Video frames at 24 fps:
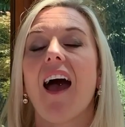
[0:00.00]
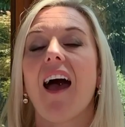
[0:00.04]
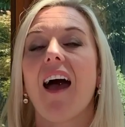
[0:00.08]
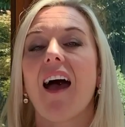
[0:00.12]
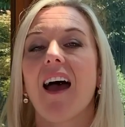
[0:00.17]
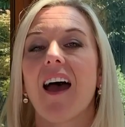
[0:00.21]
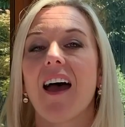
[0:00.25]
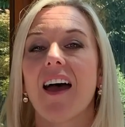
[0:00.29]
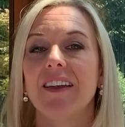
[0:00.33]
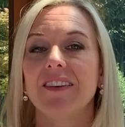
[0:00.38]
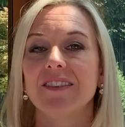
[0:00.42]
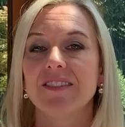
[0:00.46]

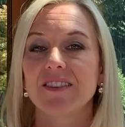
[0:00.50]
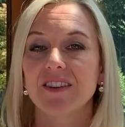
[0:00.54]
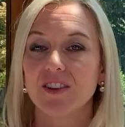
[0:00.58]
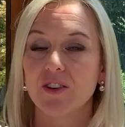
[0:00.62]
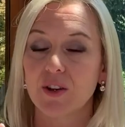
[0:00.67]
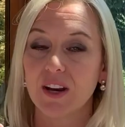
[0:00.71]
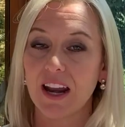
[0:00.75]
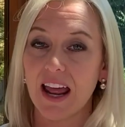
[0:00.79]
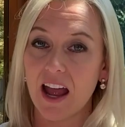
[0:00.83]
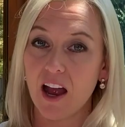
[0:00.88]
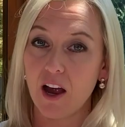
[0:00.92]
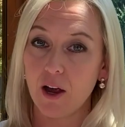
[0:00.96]
and
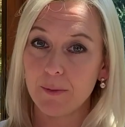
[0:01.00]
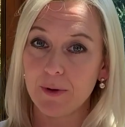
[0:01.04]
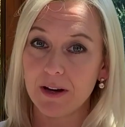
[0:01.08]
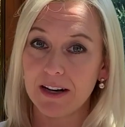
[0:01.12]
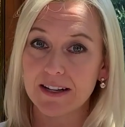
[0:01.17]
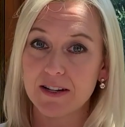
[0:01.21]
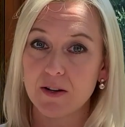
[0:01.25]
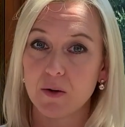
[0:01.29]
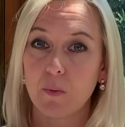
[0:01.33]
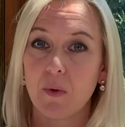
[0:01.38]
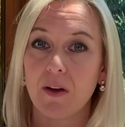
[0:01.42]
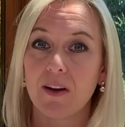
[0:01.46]
you're going to help
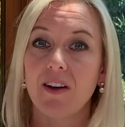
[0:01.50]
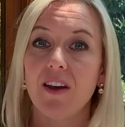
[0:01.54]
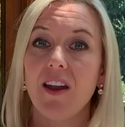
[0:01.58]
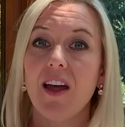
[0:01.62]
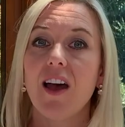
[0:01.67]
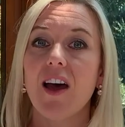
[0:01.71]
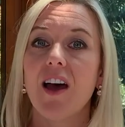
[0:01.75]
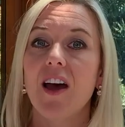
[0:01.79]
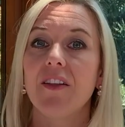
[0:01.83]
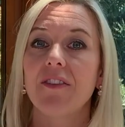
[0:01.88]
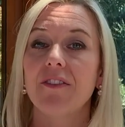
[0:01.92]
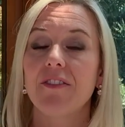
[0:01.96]
your little one
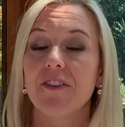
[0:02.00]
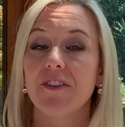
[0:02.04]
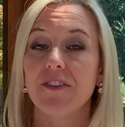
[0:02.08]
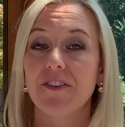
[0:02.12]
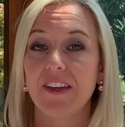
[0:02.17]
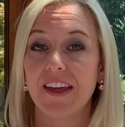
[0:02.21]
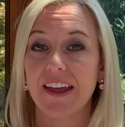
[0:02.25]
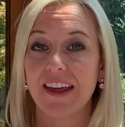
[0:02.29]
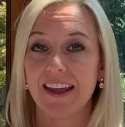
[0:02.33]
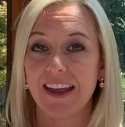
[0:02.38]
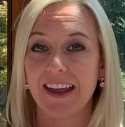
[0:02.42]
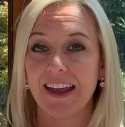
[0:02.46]
learn
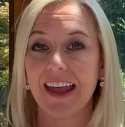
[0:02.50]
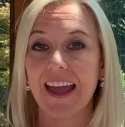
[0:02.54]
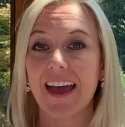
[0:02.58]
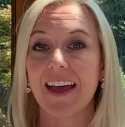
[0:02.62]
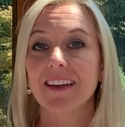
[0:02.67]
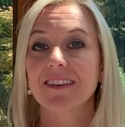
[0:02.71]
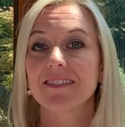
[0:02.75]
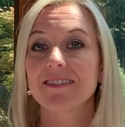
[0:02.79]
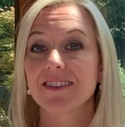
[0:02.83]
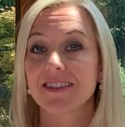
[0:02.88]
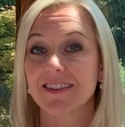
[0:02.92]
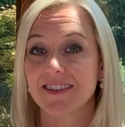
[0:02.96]
that they can
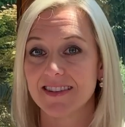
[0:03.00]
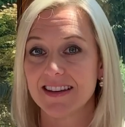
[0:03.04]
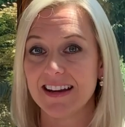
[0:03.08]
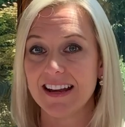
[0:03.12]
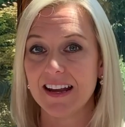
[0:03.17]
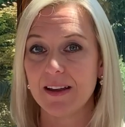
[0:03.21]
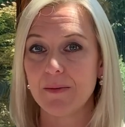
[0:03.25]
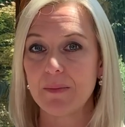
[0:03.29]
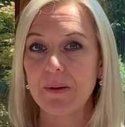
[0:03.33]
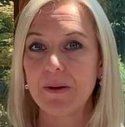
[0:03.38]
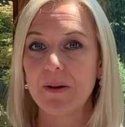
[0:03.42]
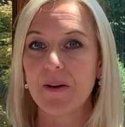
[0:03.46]
get to
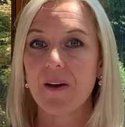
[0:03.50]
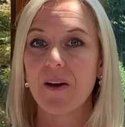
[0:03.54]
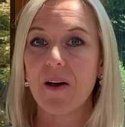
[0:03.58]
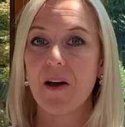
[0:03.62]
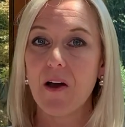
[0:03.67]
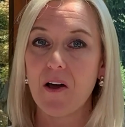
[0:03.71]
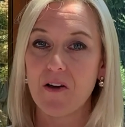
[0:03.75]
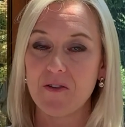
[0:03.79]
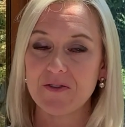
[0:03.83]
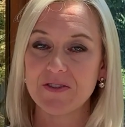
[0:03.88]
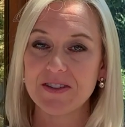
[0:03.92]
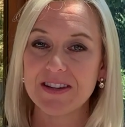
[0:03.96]
sleep
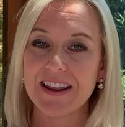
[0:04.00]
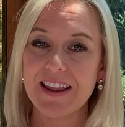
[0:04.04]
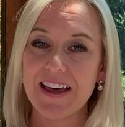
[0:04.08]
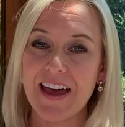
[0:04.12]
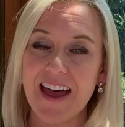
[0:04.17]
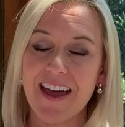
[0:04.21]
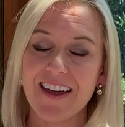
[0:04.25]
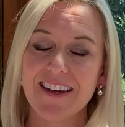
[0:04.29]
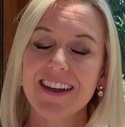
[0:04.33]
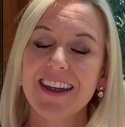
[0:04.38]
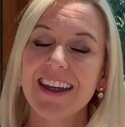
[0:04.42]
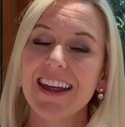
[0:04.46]
after
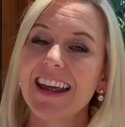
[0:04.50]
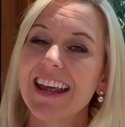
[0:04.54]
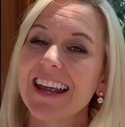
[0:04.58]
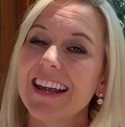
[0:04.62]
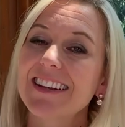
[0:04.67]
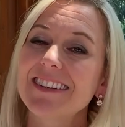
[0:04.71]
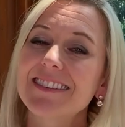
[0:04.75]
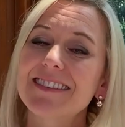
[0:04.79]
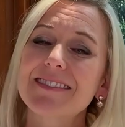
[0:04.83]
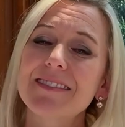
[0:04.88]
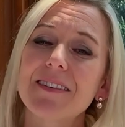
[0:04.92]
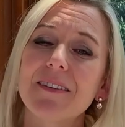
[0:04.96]
that.
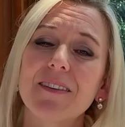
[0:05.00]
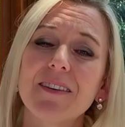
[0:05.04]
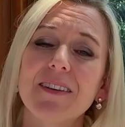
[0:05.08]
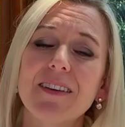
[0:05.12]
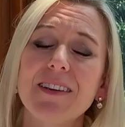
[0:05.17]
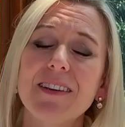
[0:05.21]
It's